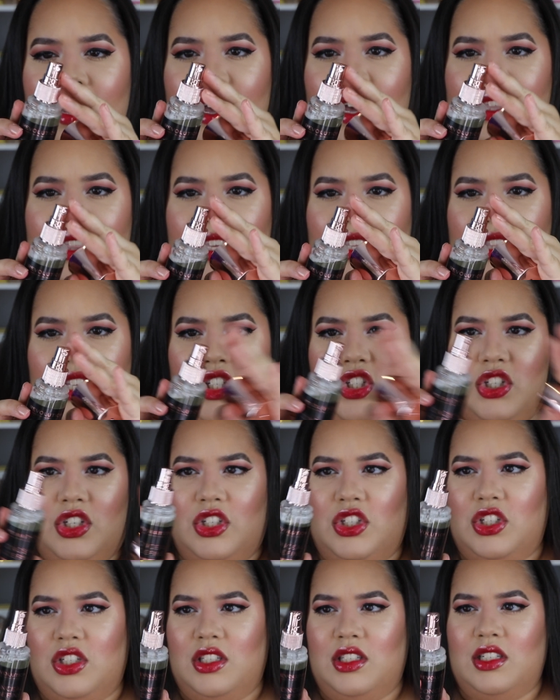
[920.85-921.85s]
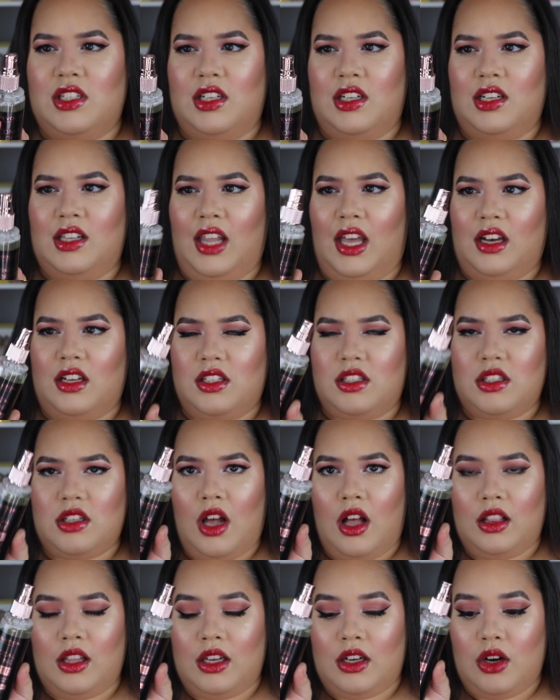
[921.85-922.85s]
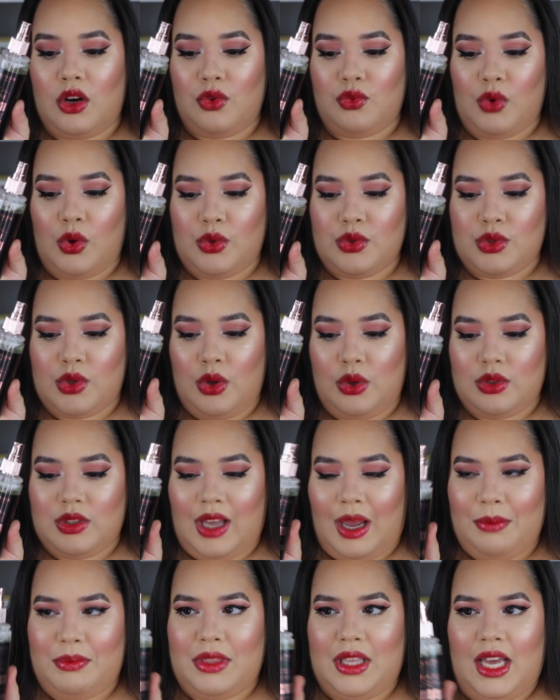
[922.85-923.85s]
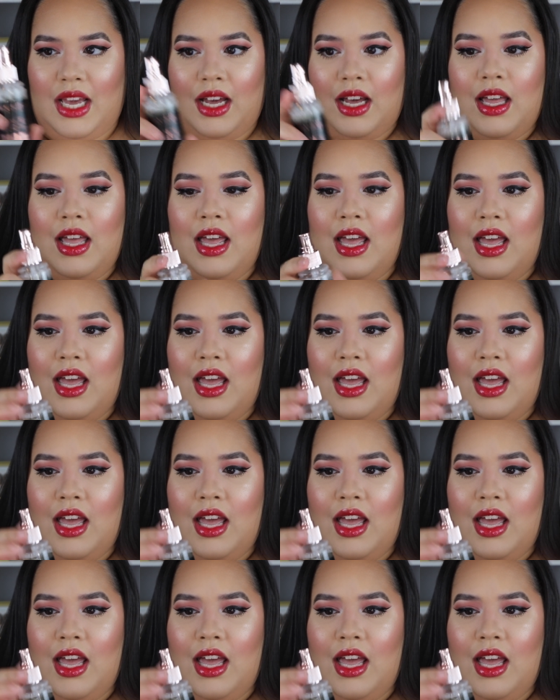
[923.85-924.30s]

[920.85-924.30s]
I think they should have just done like a solid rose gold type thing,